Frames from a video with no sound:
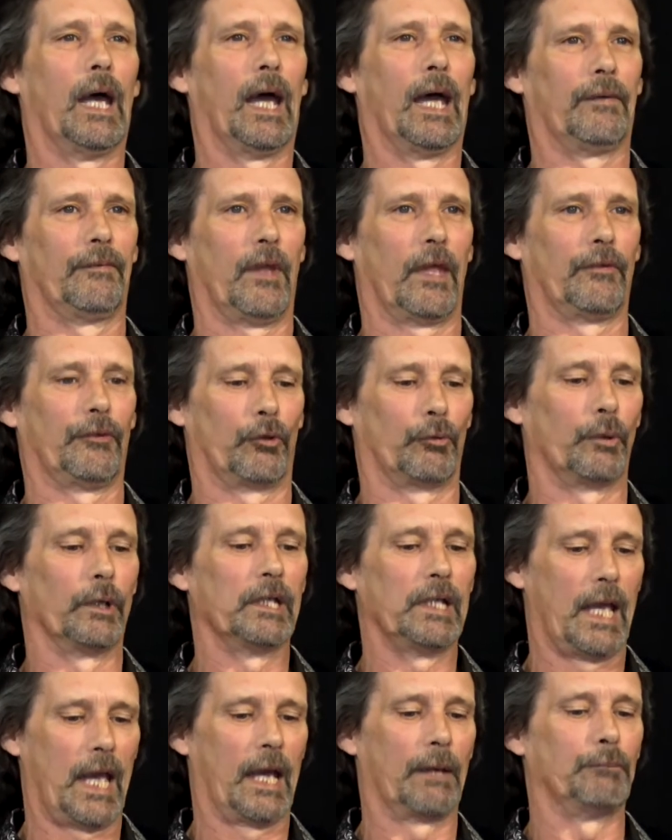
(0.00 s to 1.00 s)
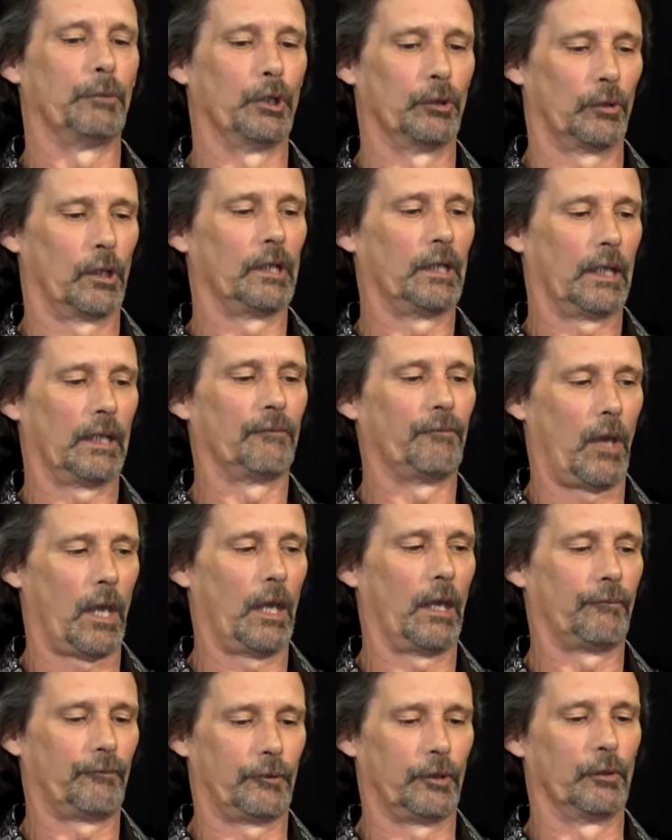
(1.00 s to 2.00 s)
And then the rehab unit,
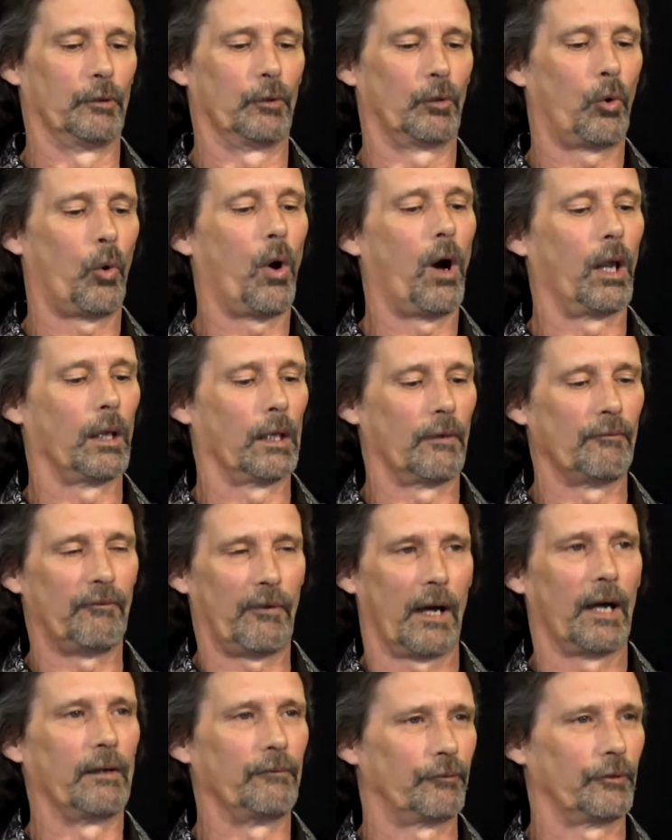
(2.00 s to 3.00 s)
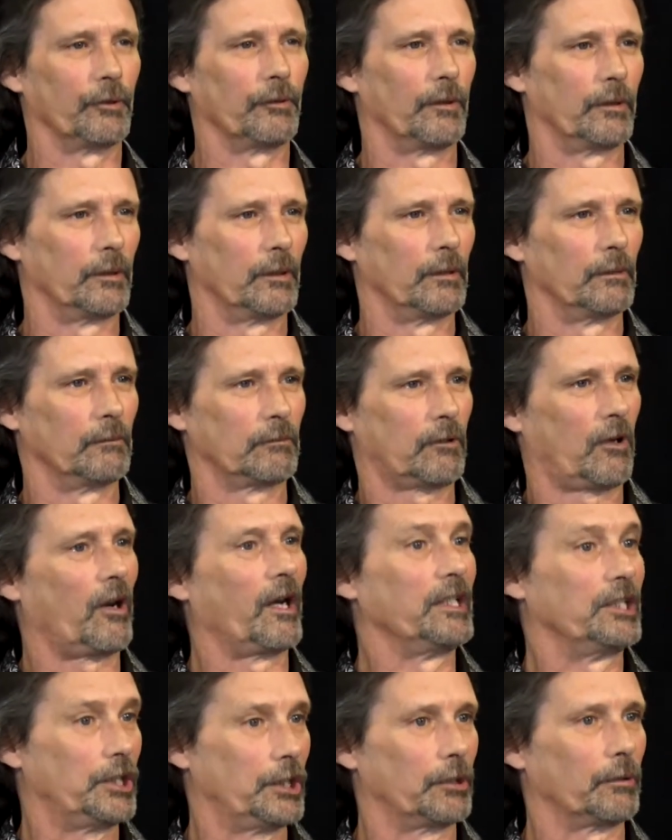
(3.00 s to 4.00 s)
if you qualify for their
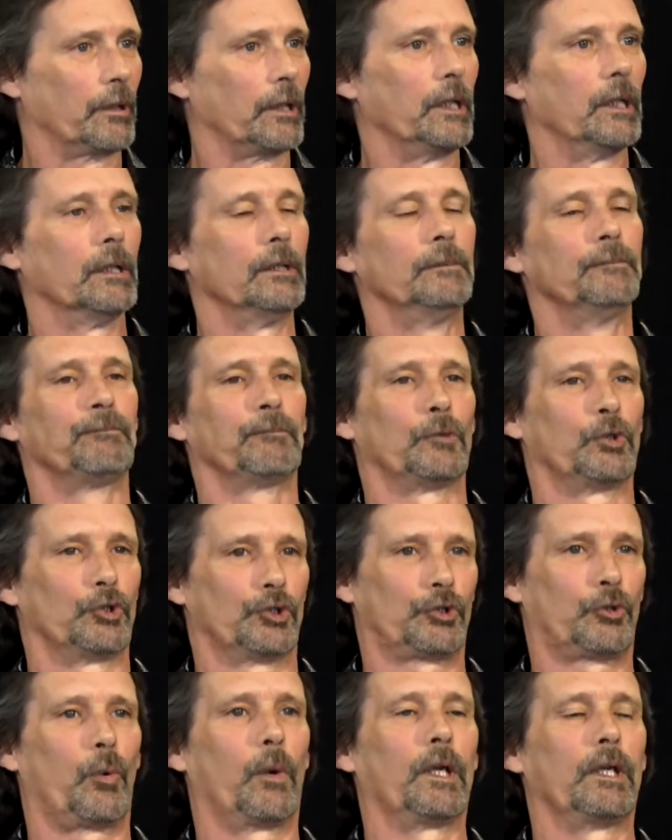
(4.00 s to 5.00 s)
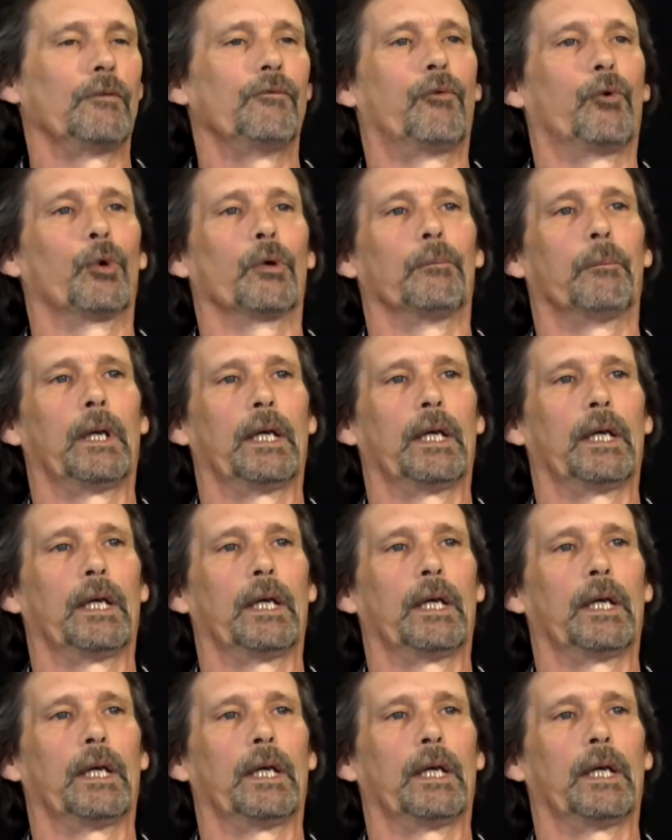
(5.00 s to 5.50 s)
criteria, there's 24